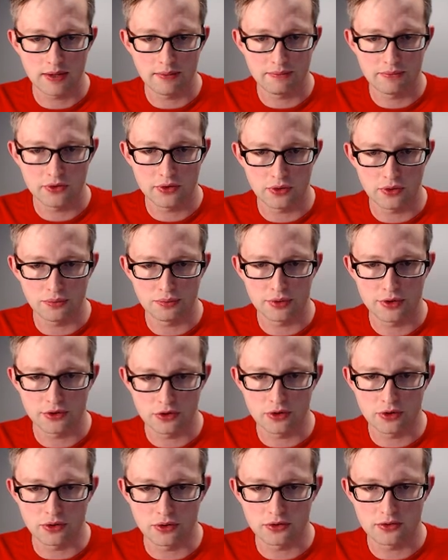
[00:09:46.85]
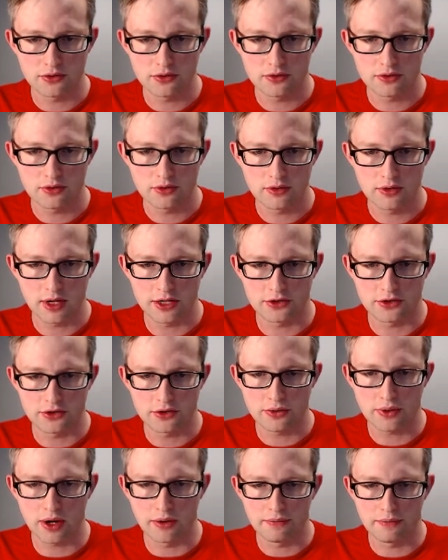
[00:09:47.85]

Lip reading: to produce H2O.